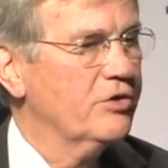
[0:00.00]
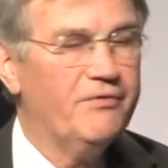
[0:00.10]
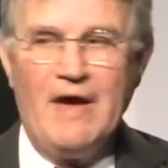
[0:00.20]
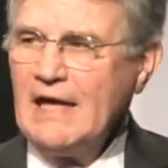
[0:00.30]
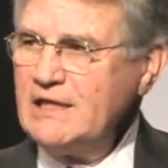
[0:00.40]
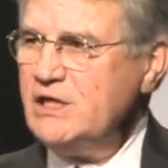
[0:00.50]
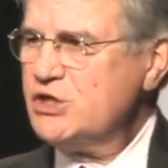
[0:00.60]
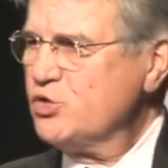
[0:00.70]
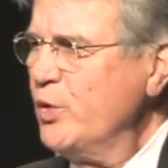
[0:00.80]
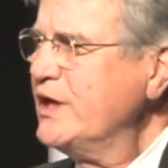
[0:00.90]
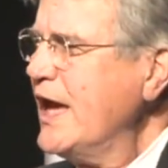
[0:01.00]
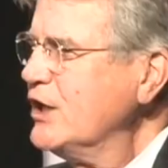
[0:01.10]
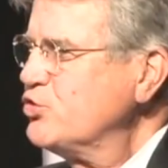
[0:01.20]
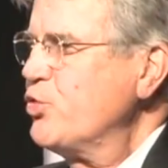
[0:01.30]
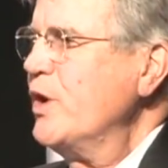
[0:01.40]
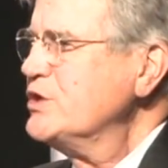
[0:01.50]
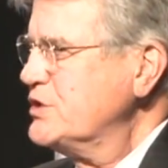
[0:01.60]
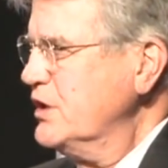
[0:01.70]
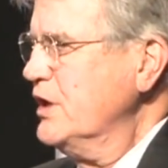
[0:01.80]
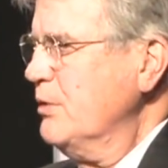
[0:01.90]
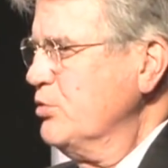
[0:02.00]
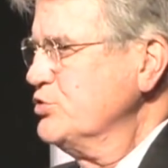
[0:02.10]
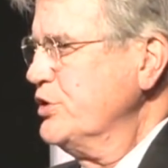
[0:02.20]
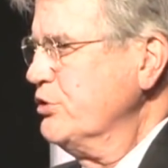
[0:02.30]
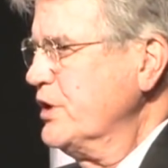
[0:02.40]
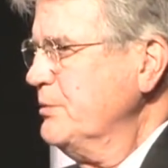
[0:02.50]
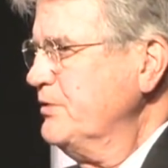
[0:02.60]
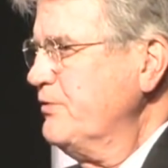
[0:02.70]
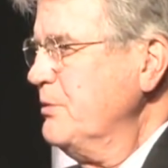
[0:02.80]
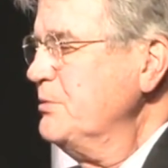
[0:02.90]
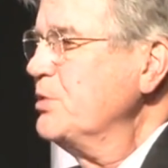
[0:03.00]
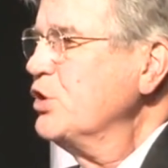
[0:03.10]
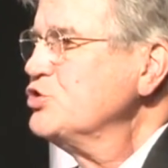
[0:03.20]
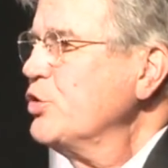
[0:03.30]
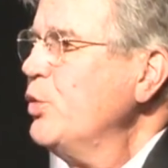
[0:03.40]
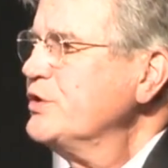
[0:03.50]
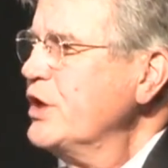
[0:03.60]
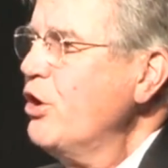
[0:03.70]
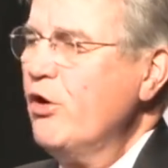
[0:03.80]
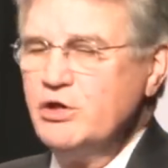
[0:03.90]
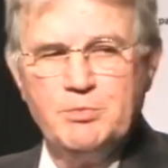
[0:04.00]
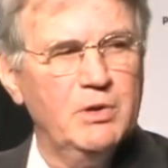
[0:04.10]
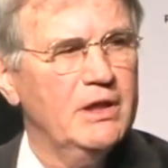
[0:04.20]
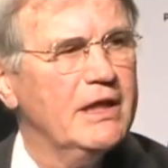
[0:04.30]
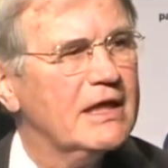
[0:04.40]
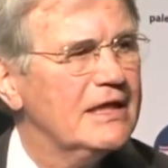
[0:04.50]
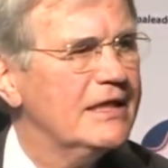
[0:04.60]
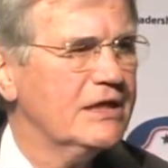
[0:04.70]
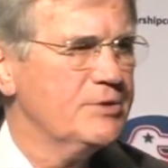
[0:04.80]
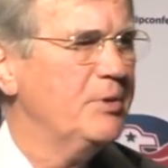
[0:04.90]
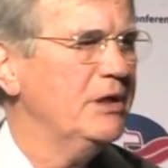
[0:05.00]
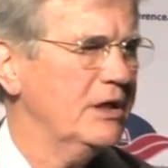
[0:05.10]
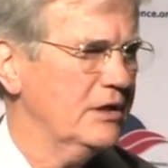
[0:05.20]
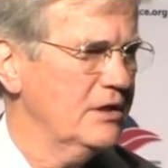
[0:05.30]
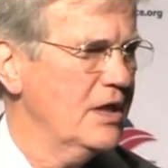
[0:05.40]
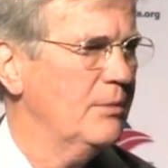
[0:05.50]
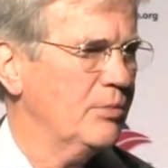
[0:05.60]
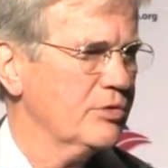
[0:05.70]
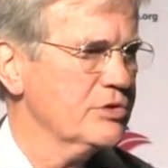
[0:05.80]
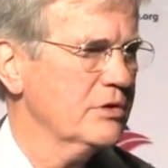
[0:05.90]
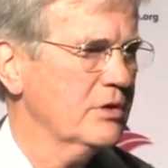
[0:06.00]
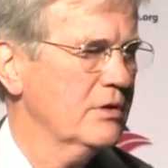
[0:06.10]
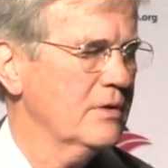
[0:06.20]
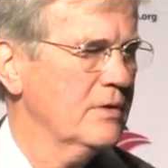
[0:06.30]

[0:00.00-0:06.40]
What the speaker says: So the fact is we can't trust the numbers that are coming from them because what they are is politically expedient numbers.